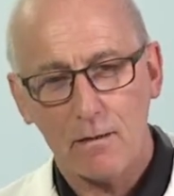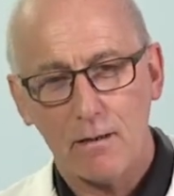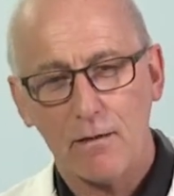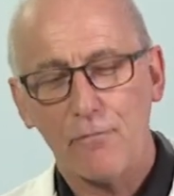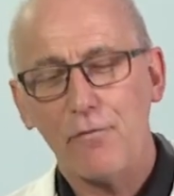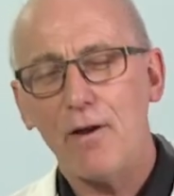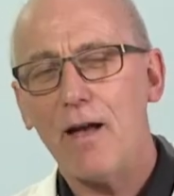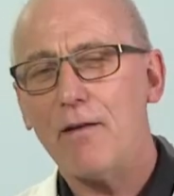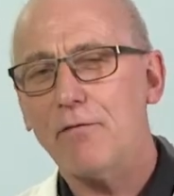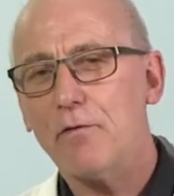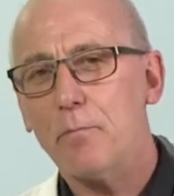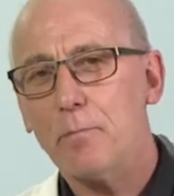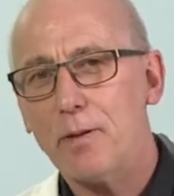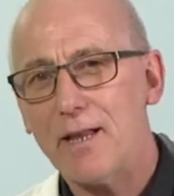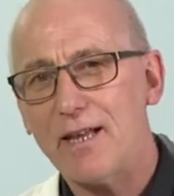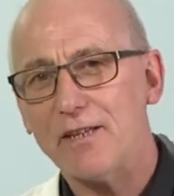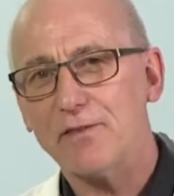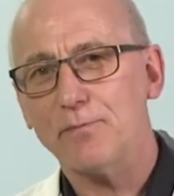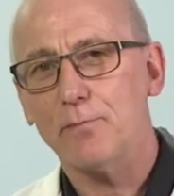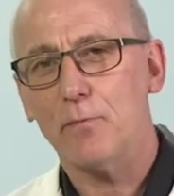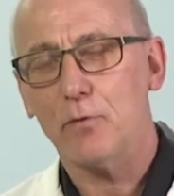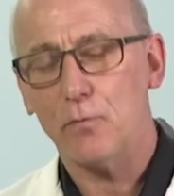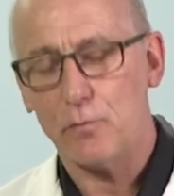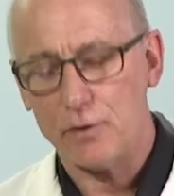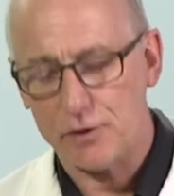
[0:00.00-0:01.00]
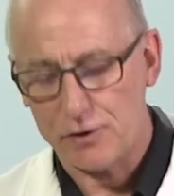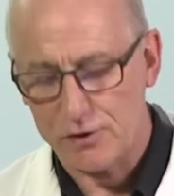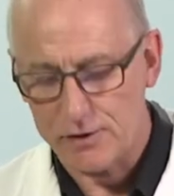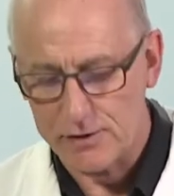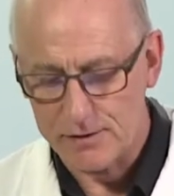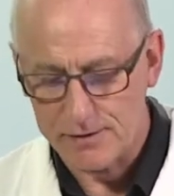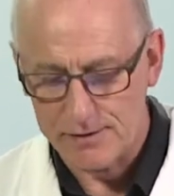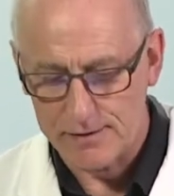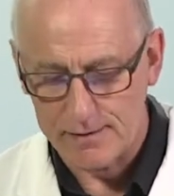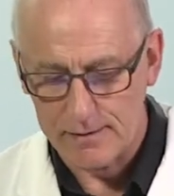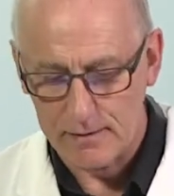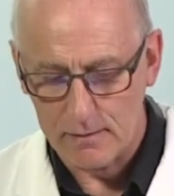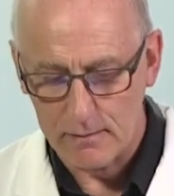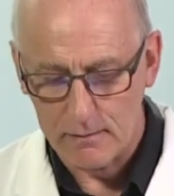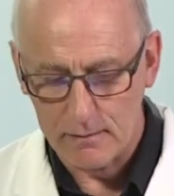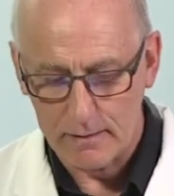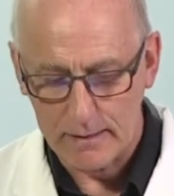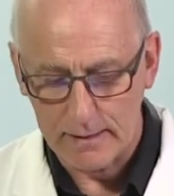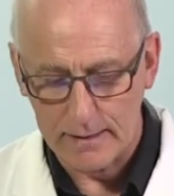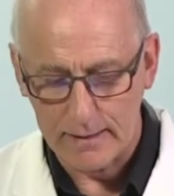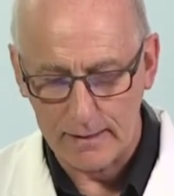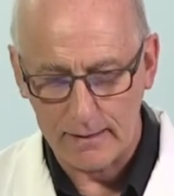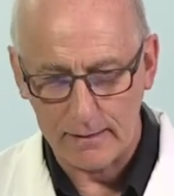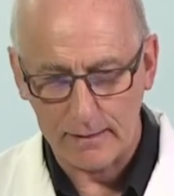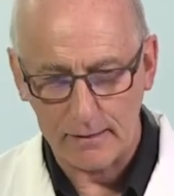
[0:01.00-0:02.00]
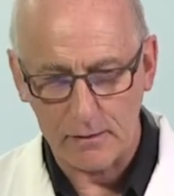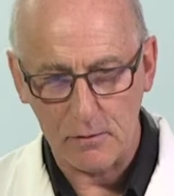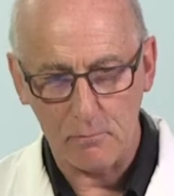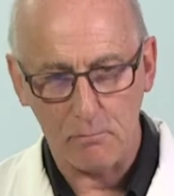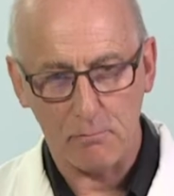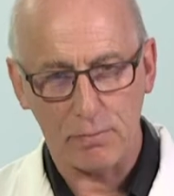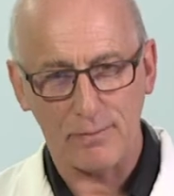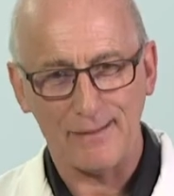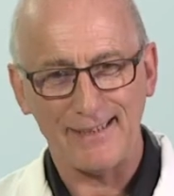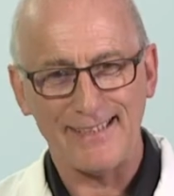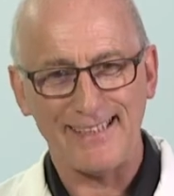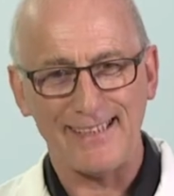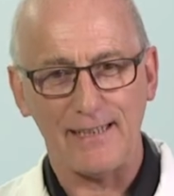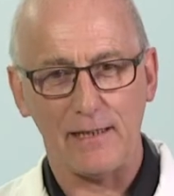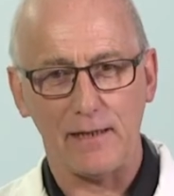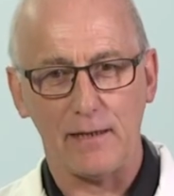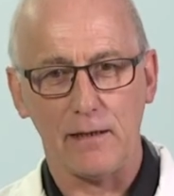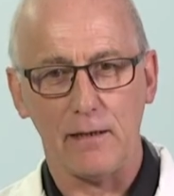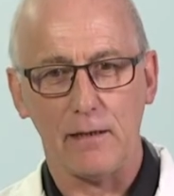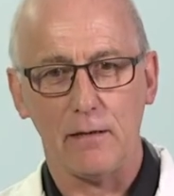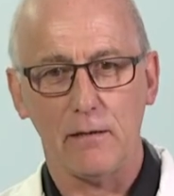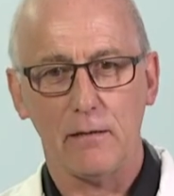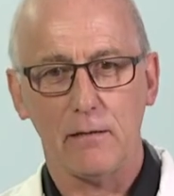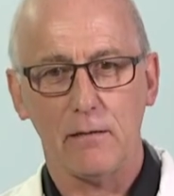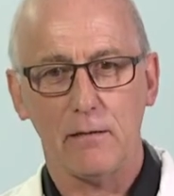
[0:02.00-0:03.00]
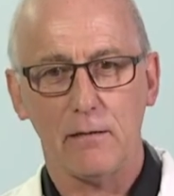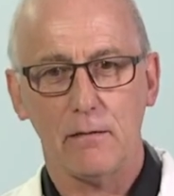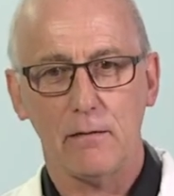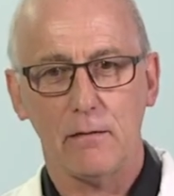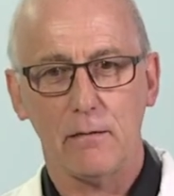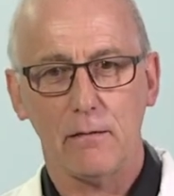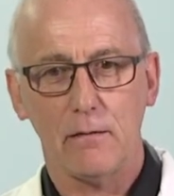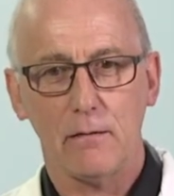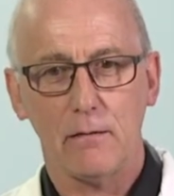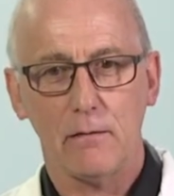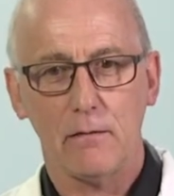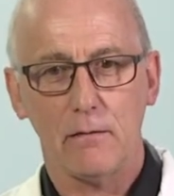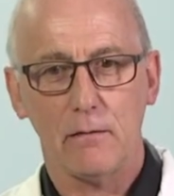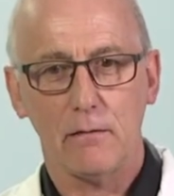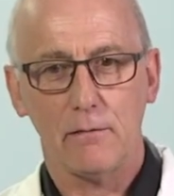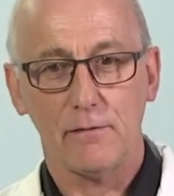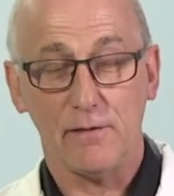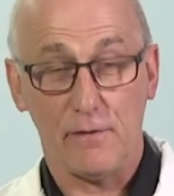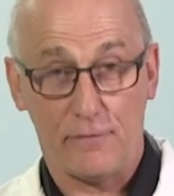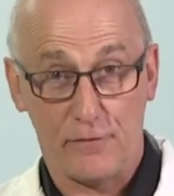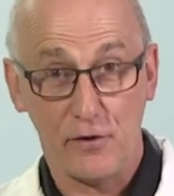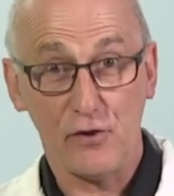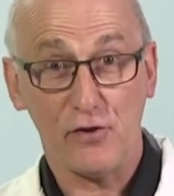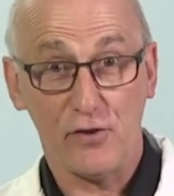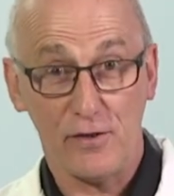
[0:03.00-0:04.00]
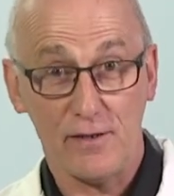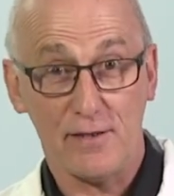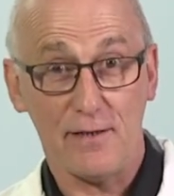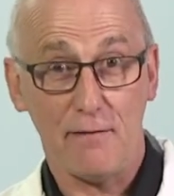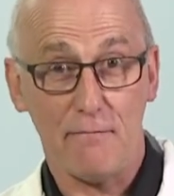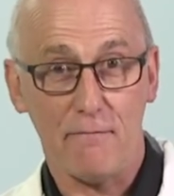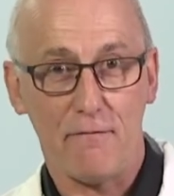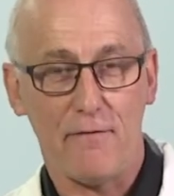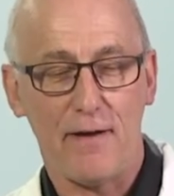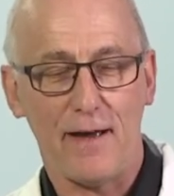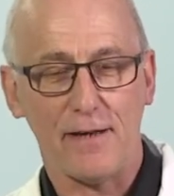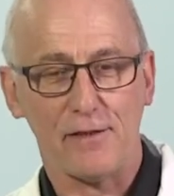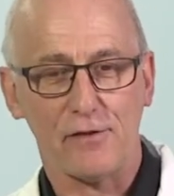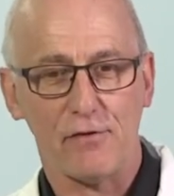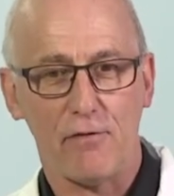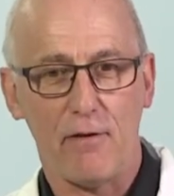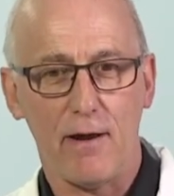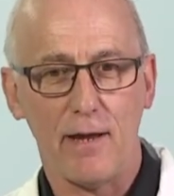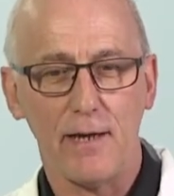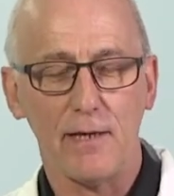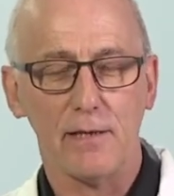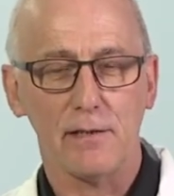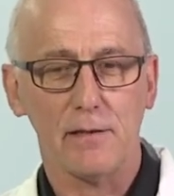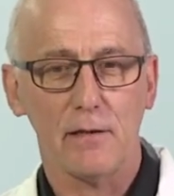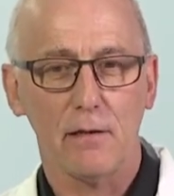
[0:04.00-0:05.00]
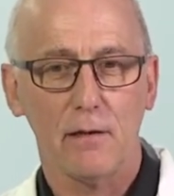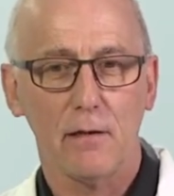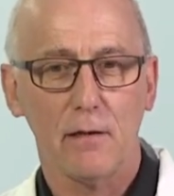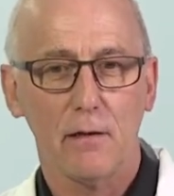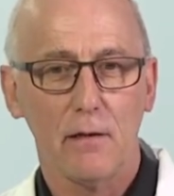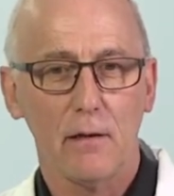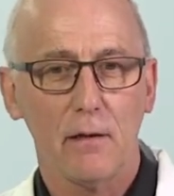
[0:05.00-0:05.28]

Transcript: If we have a plasma which is completely deficient in factor VIII,